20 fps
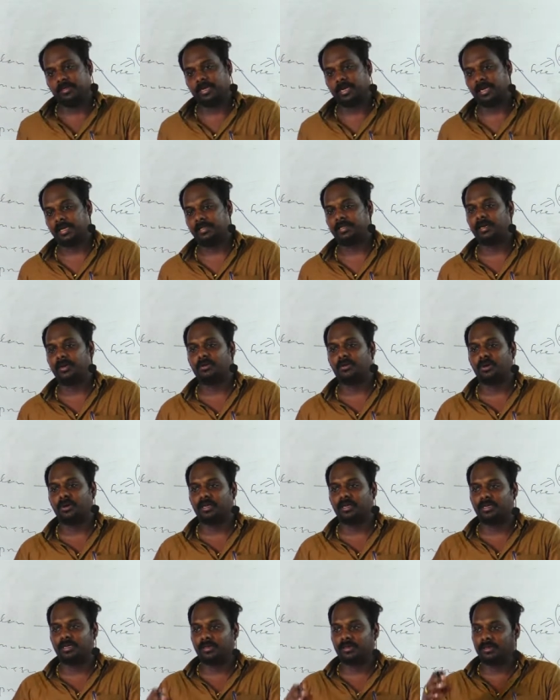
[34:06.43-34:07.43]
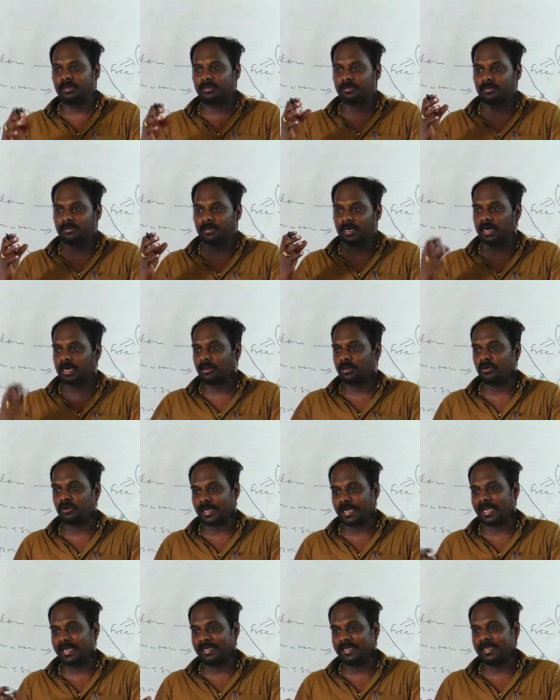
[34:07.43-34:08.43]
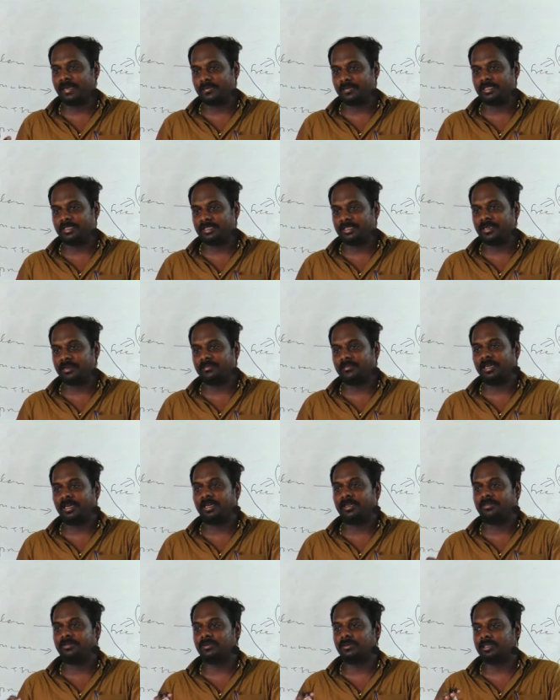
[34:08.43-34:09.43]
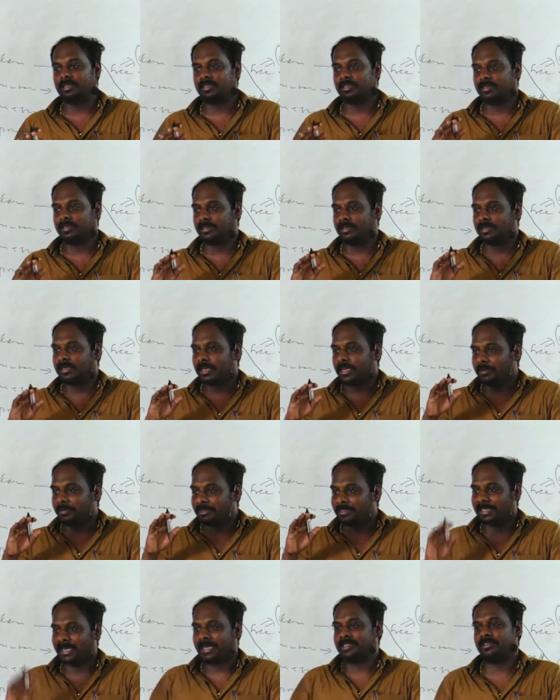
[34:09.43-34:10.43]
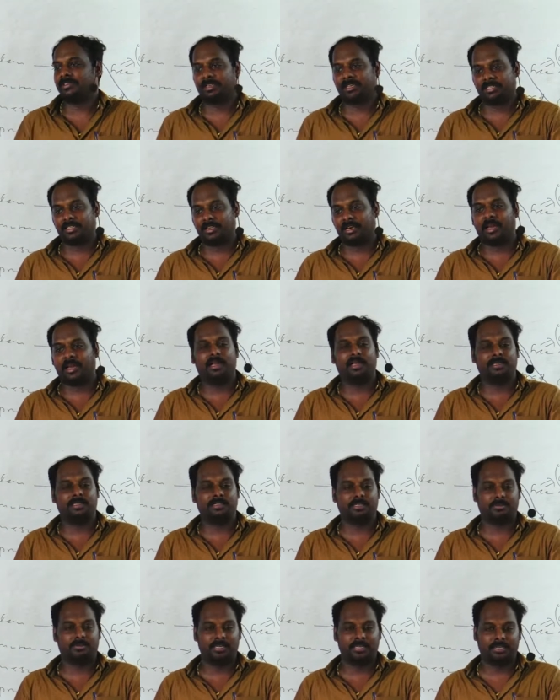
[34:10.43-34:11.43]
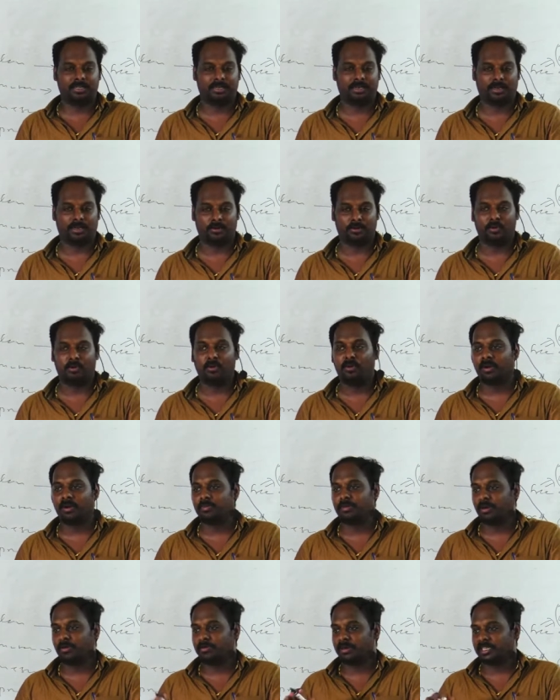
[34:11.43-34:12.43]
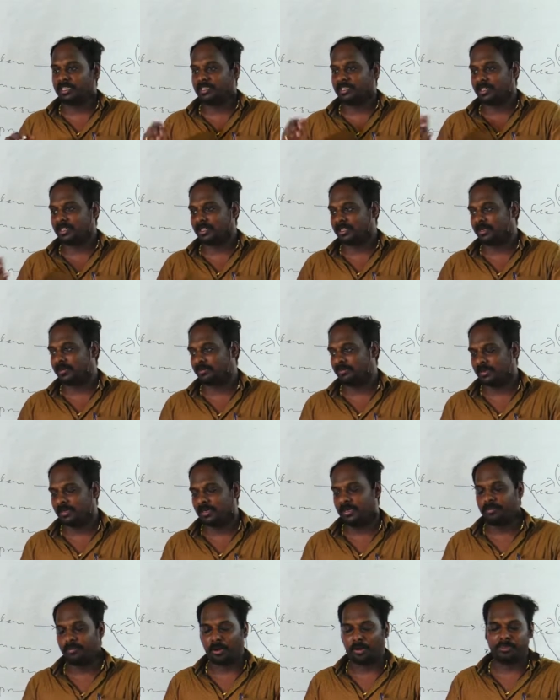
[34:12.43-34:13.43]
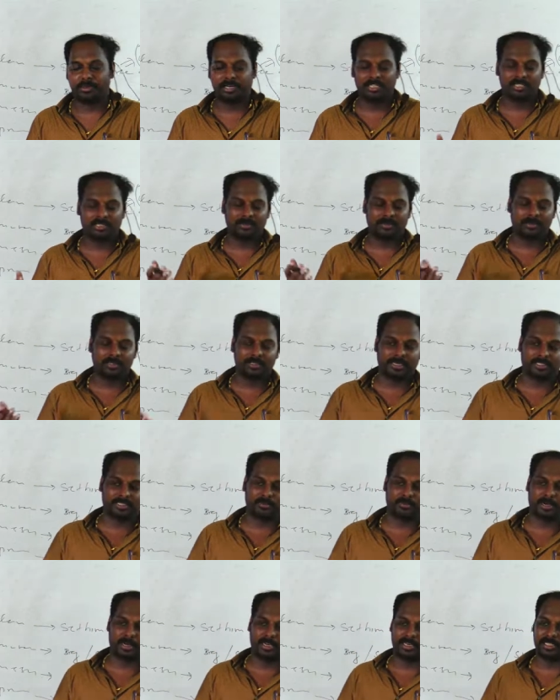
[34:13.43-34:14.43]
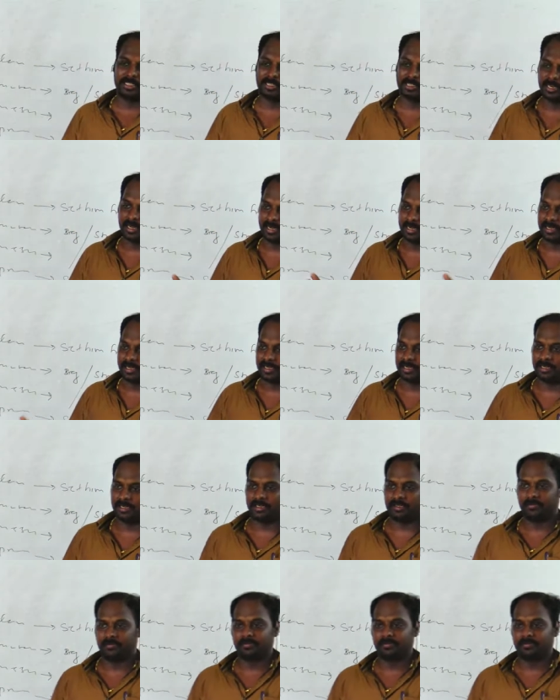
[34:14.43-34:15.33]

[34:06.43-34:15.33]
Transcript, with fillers: That's carrying capacity of the earth vandu ipo saturated aayirchu abindranga. Over population adhigam population vandu exploitation aayirukku.